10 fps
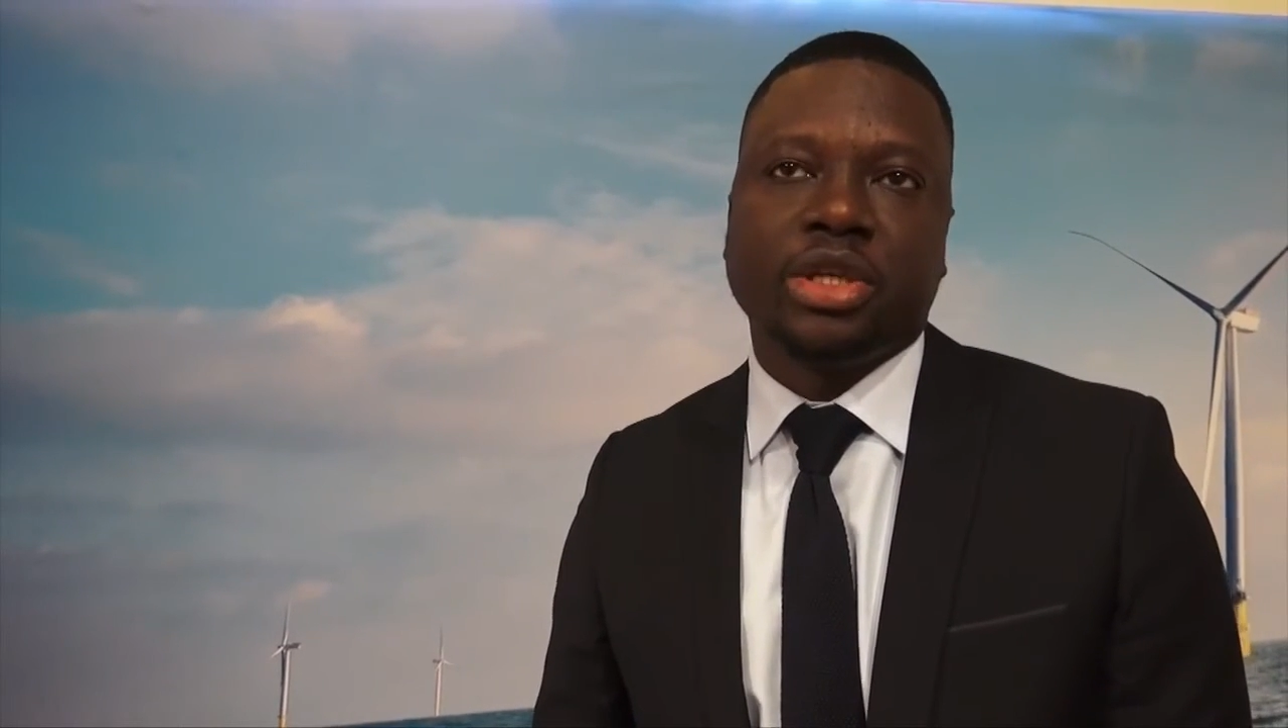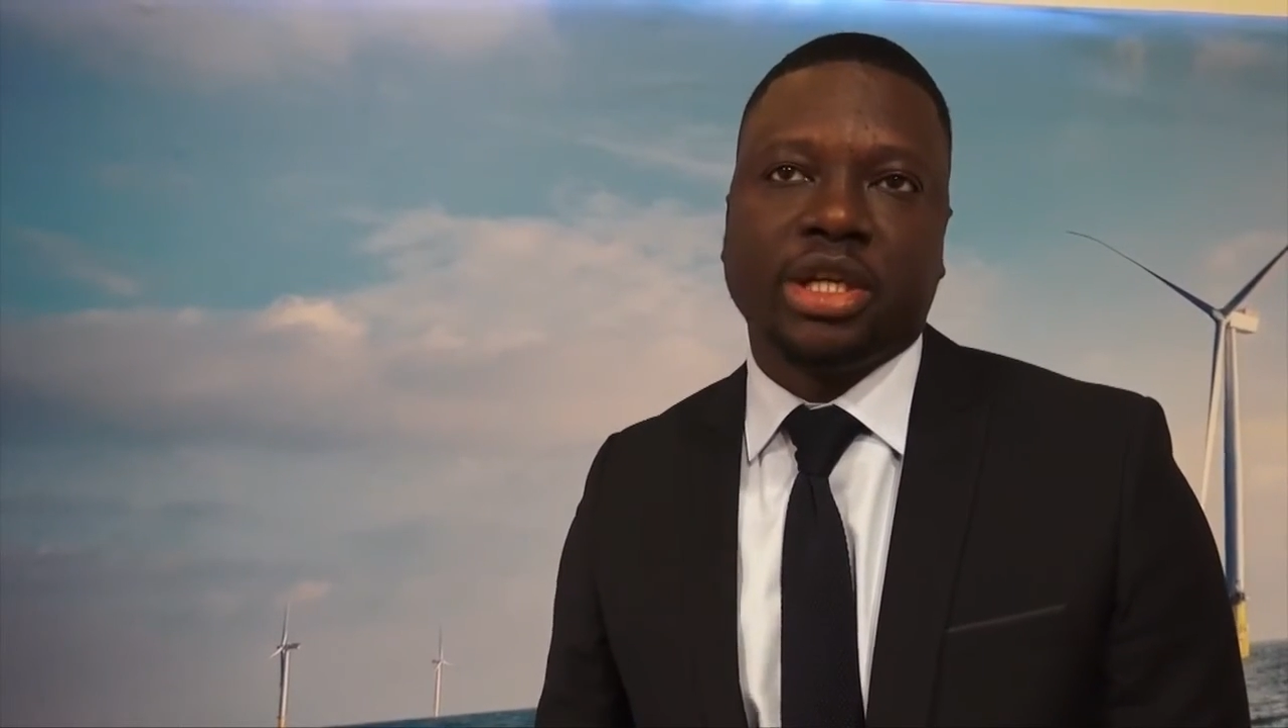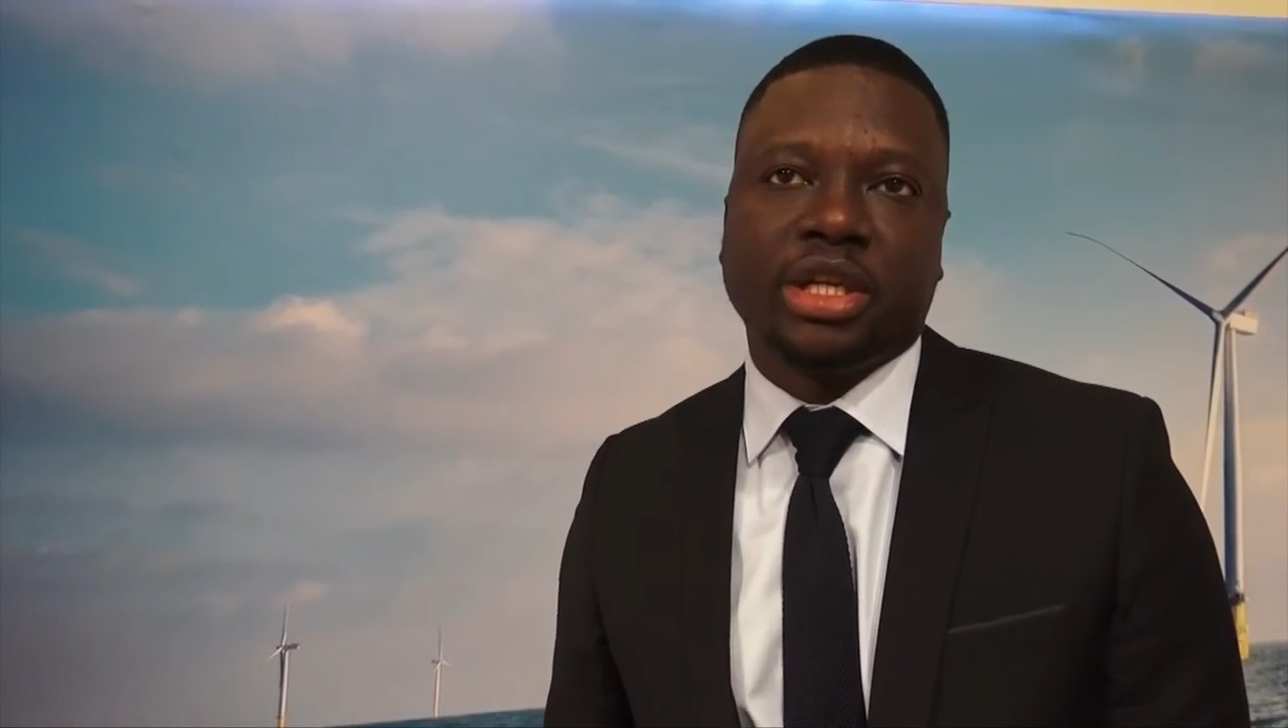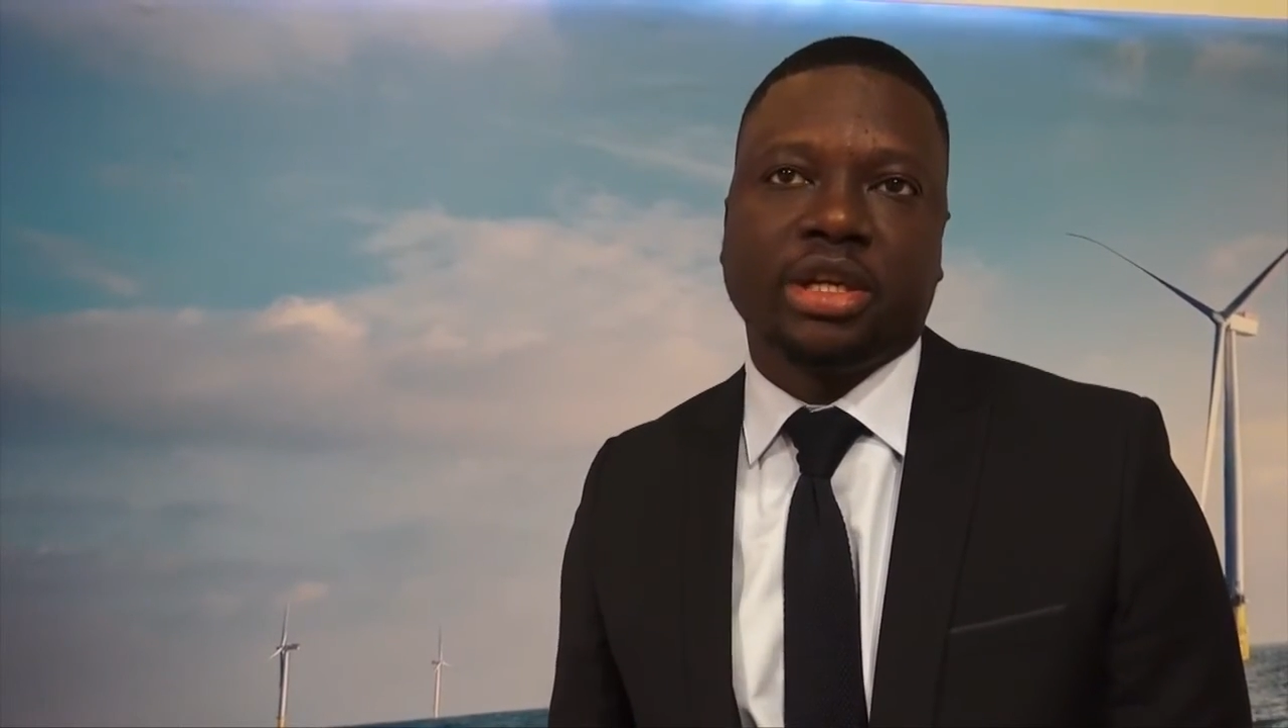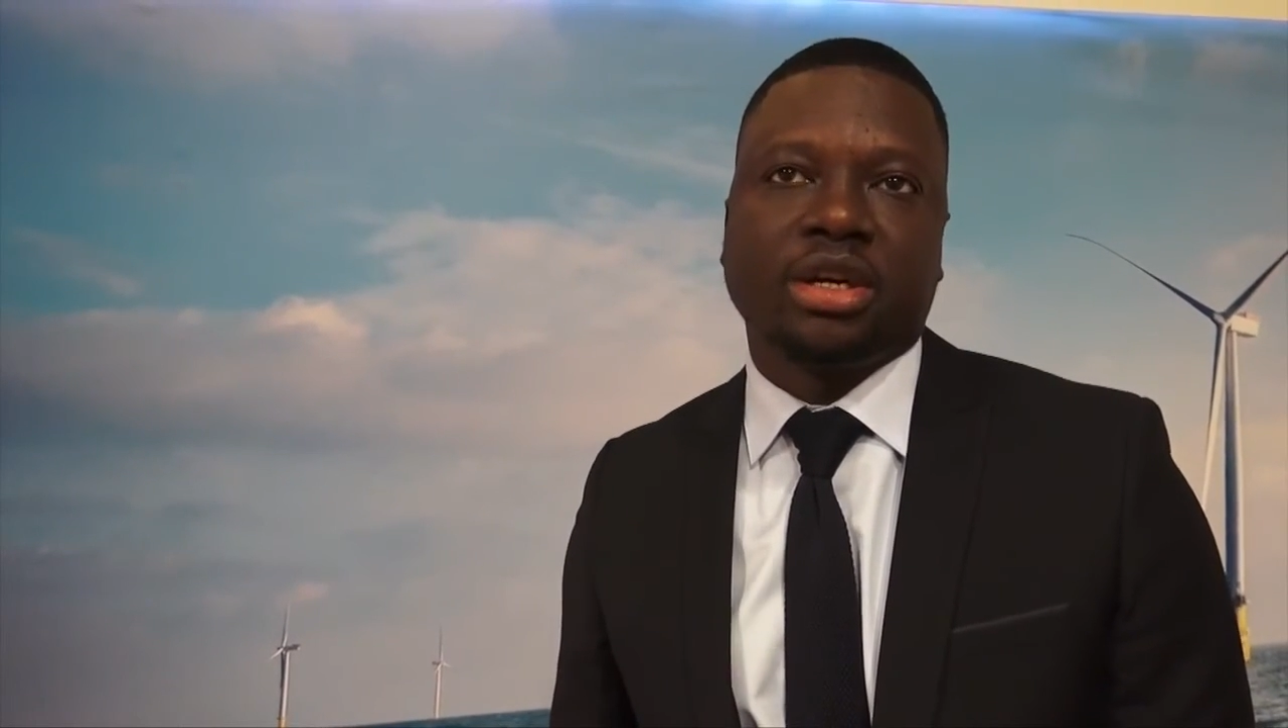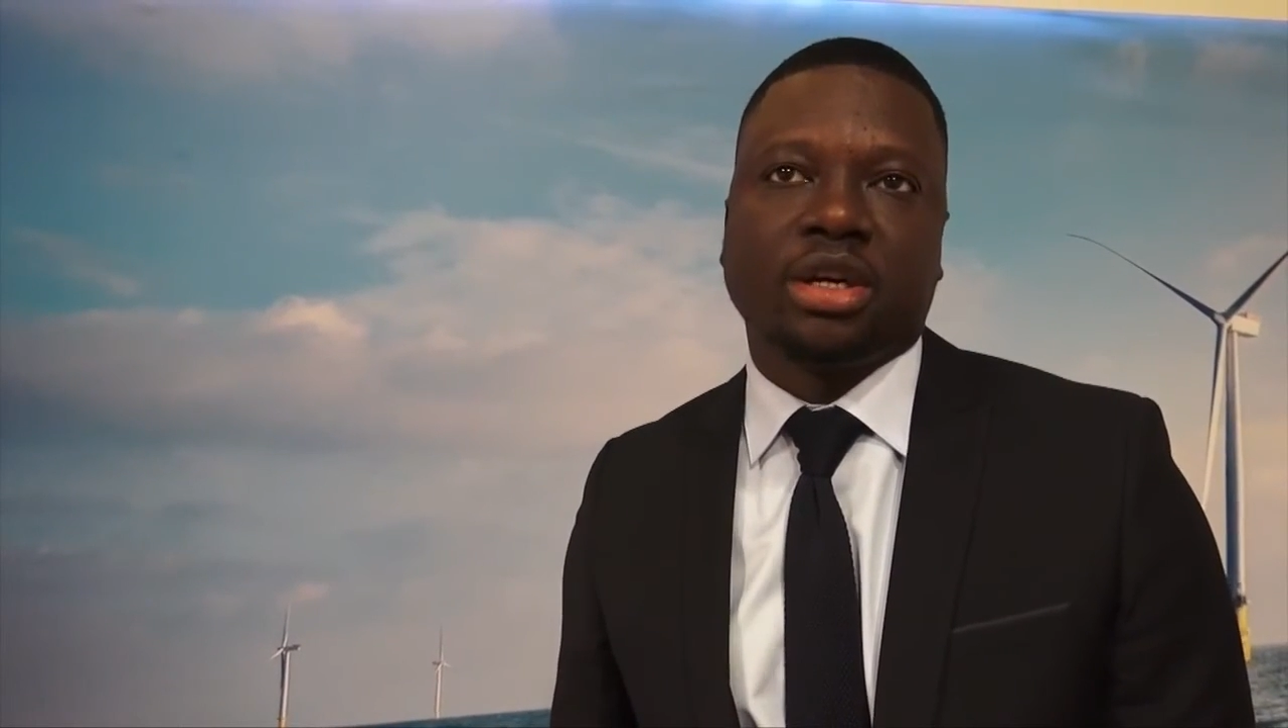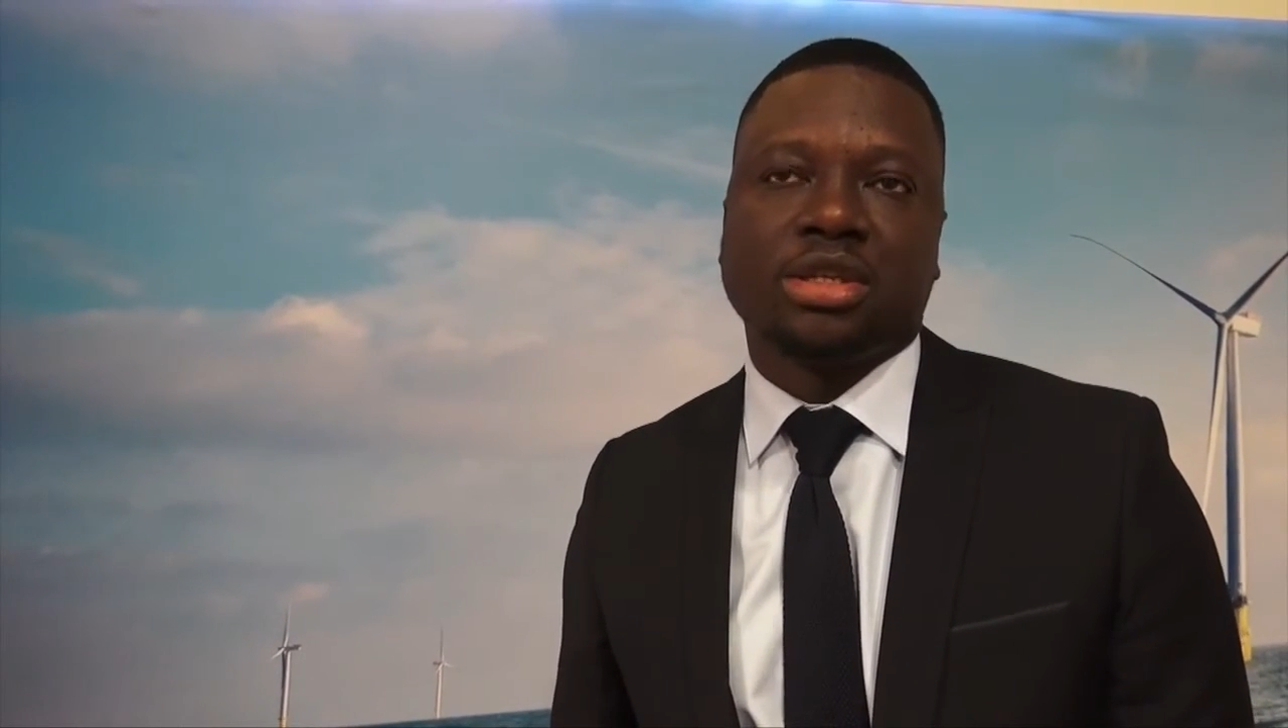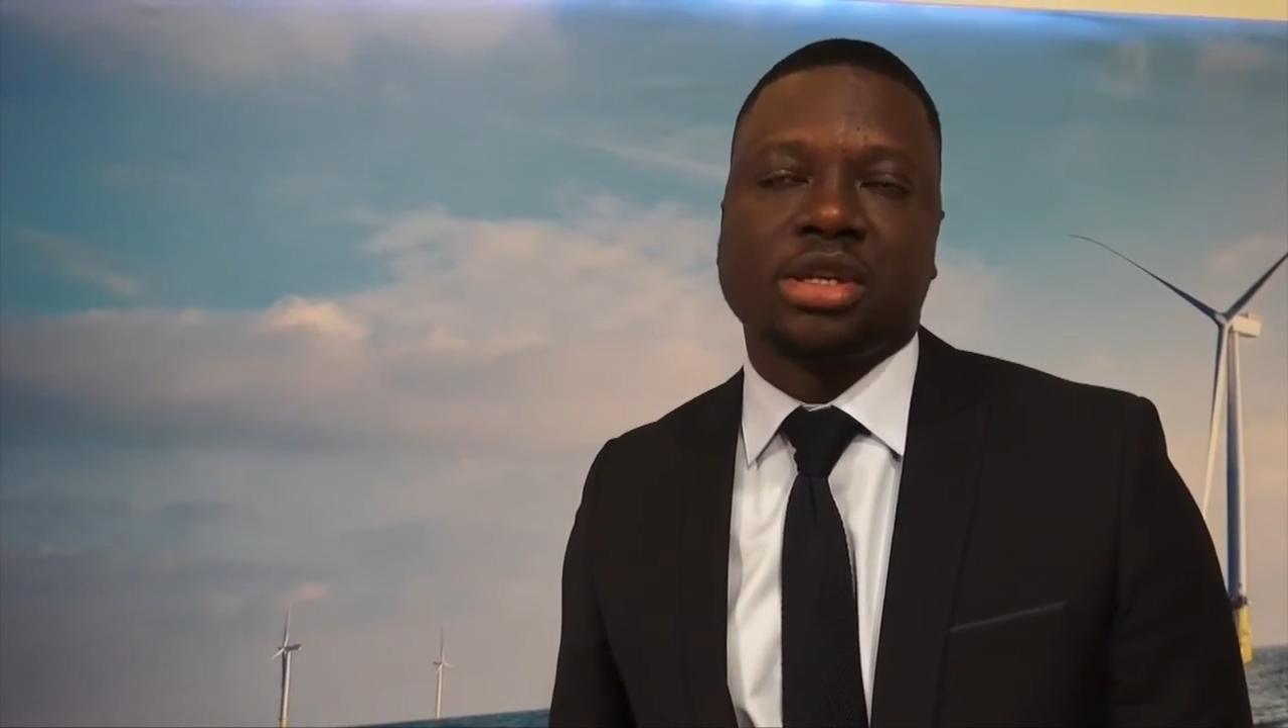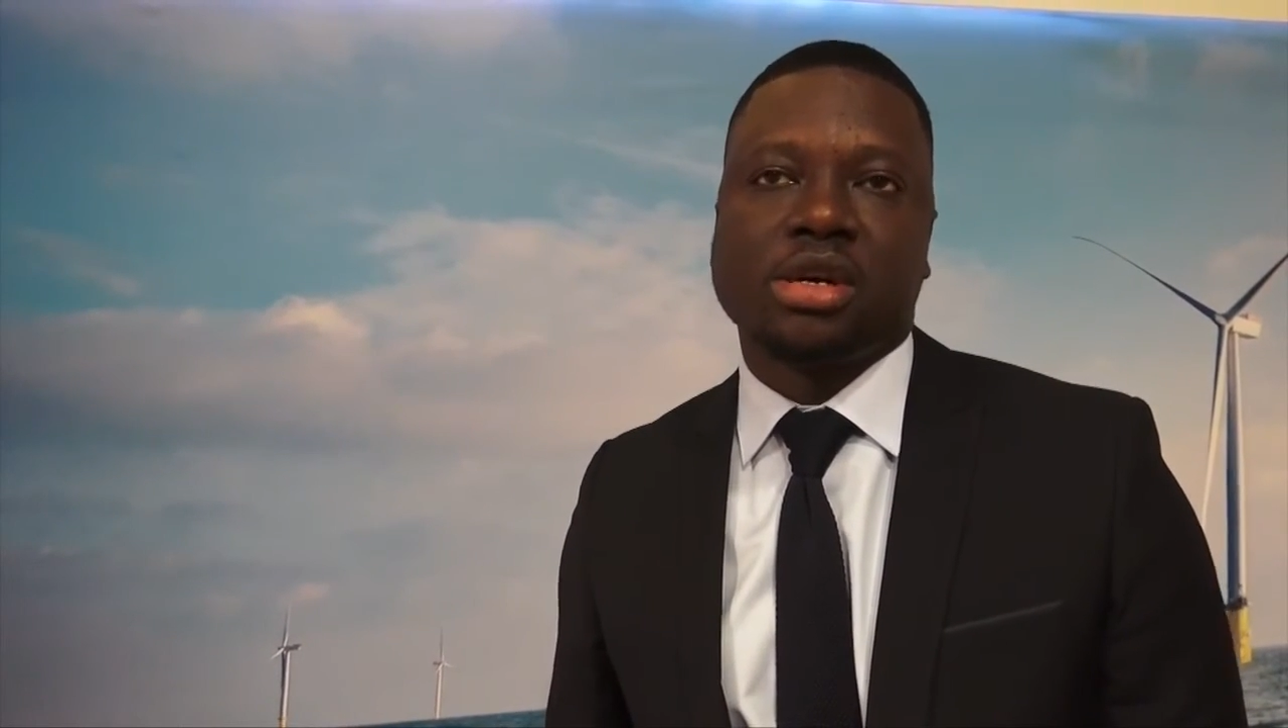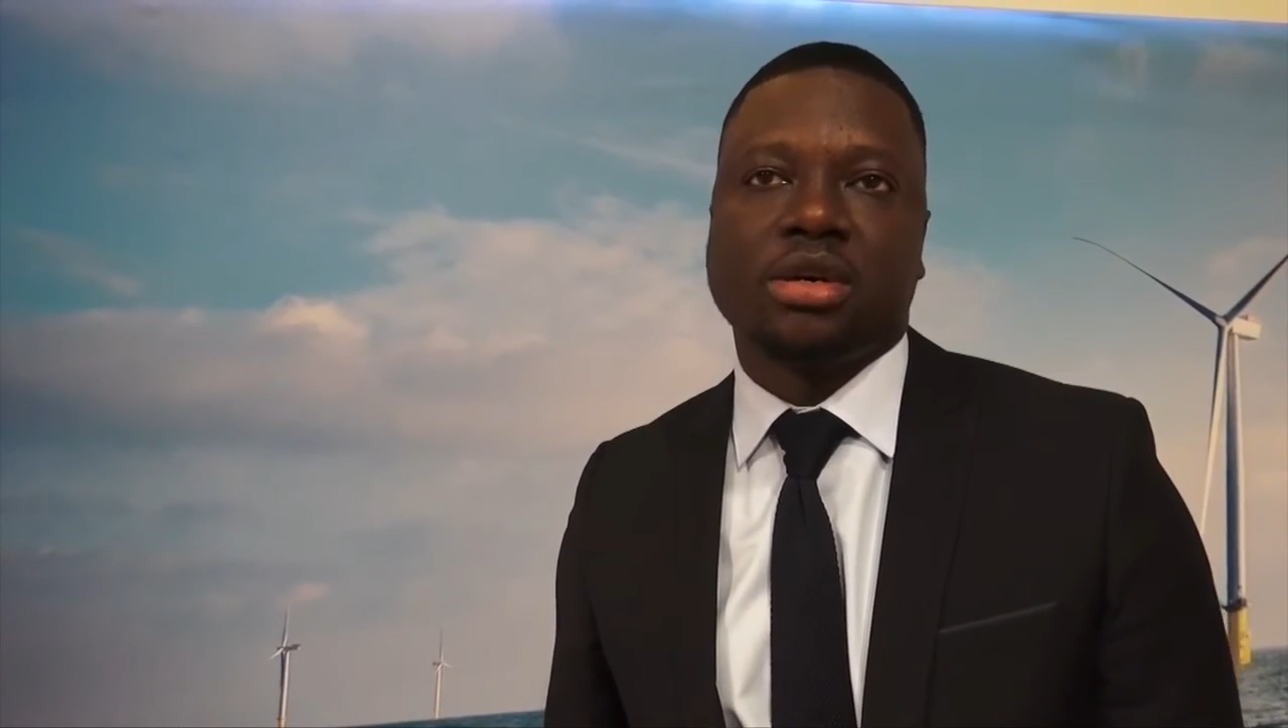India
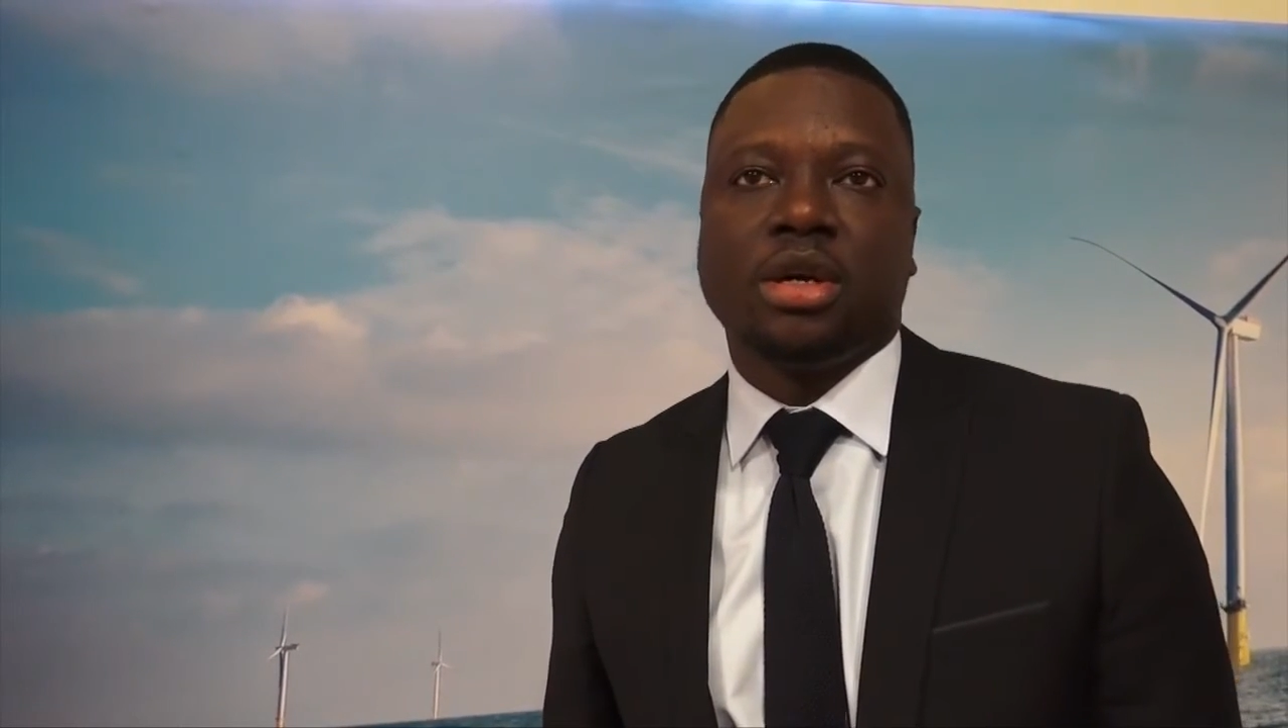also.